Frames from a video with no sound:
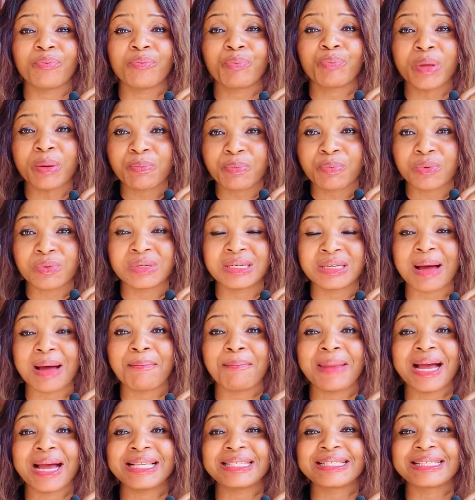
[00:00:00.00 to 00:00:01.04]
people that
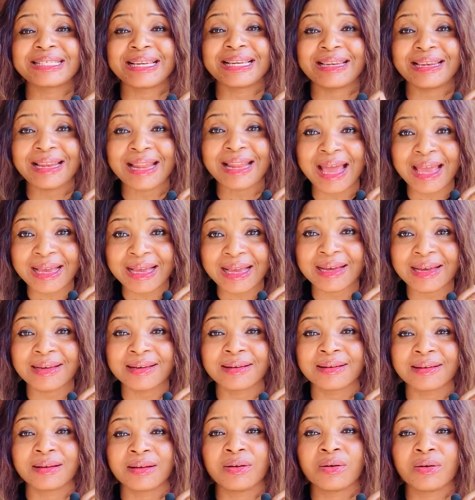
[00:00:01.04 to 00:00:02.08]
might like
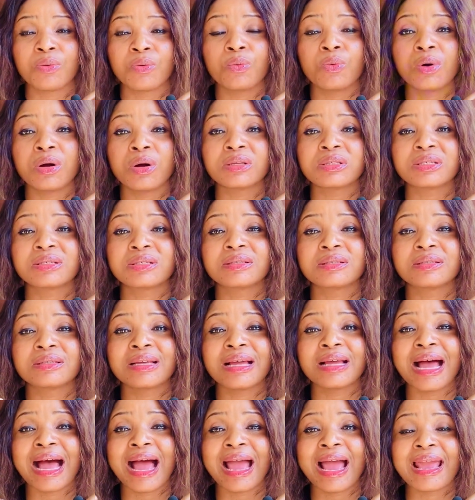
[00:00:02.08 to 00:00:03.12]
what
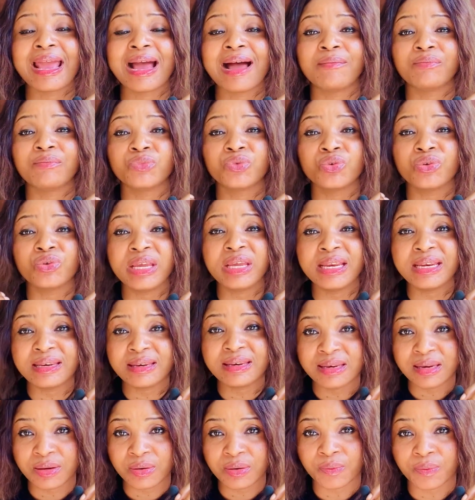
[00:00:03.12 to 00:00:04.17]
I am
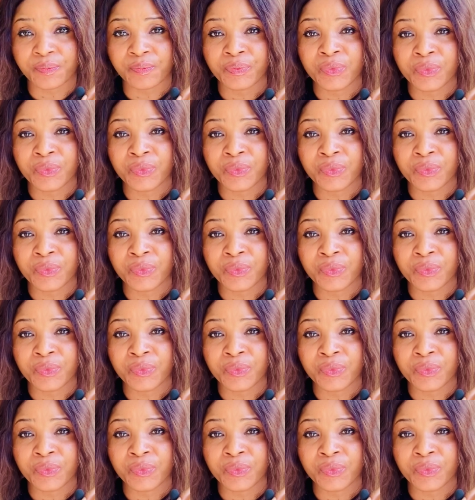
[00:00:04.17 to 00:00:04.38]
doing new.